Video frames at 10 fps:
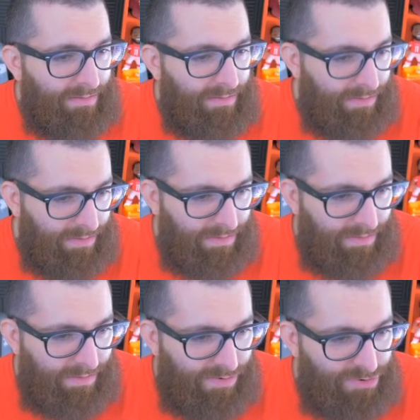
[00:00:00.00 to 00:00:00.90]

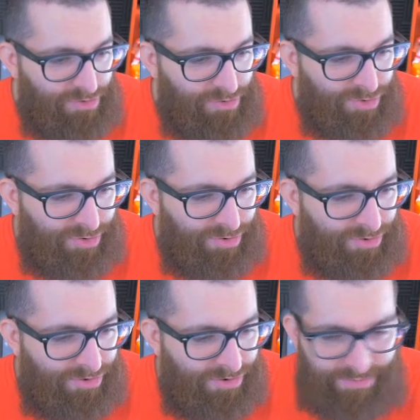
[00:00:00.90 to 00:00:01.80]

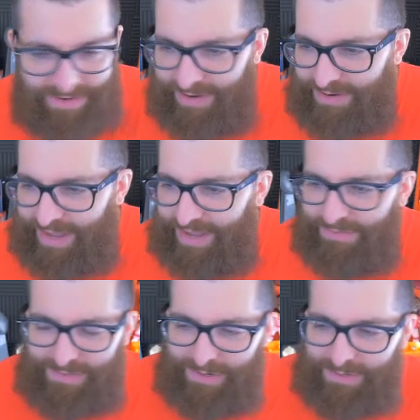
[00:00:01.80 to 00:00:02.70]
Who do we? Okay,
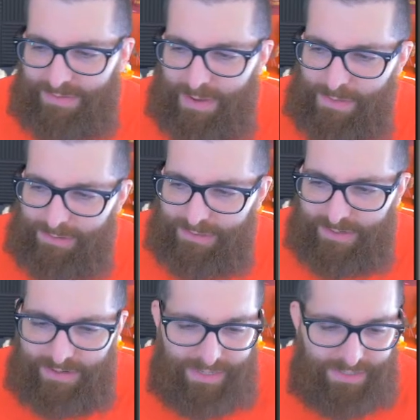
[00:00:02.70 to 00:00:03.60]
we talked about
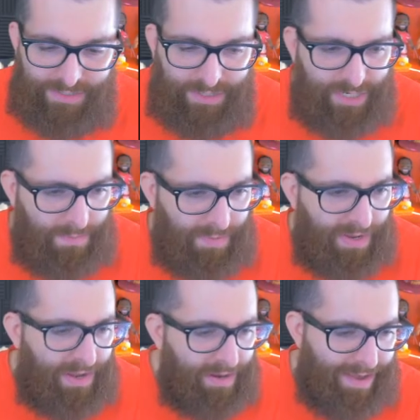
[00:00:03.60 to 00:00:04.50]
Mostert. He's cheap.
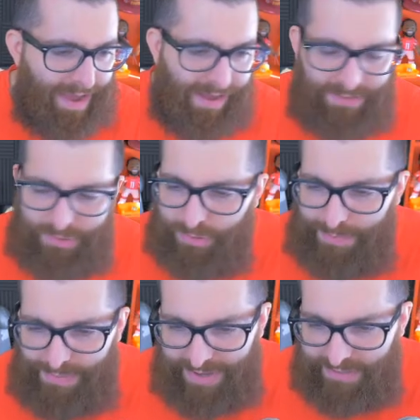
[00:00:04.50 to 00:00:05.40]
Now,
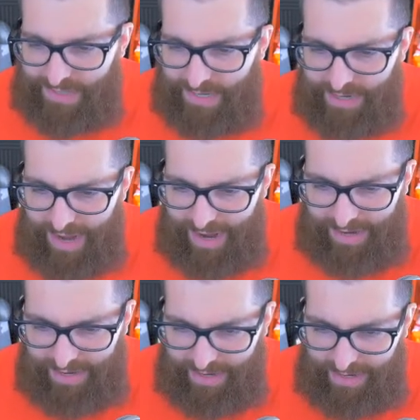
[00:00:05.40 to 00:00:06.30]
2 punts I
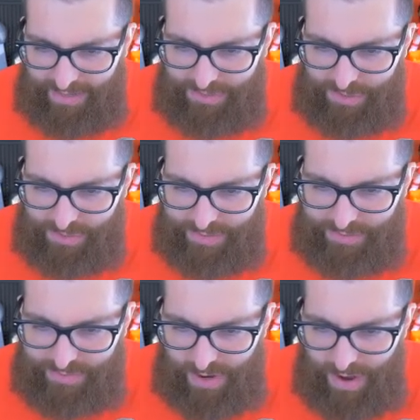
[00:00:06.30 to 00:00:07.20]
got is
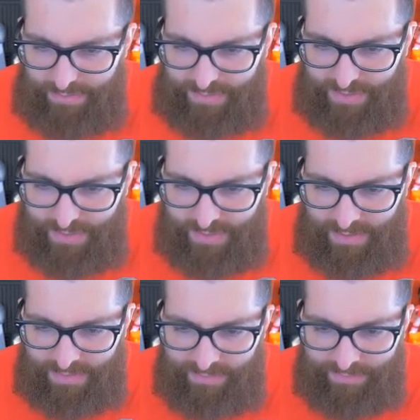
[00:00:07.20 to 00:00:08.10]
Chris
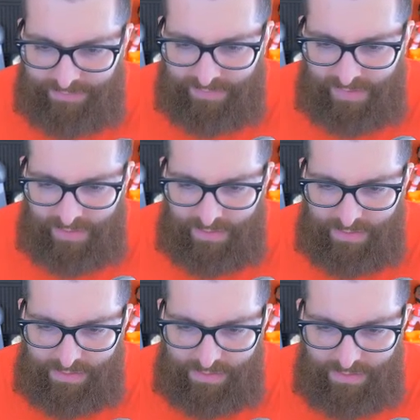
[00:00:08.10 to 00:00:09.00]
Thompson,
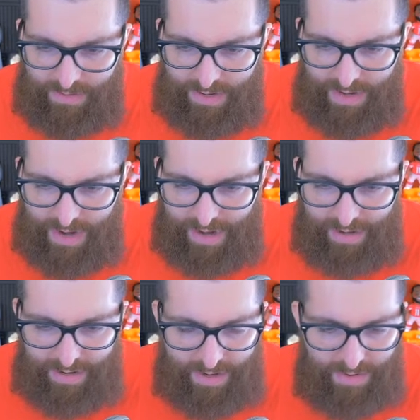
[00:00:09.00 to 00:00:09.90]

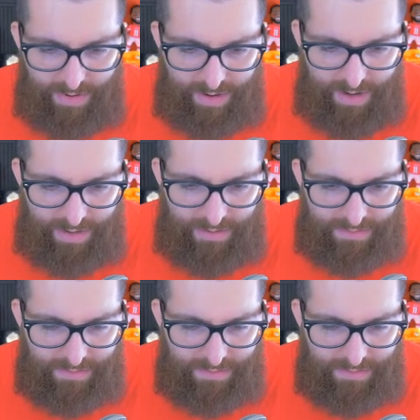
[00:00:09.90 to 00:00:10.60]
3,900.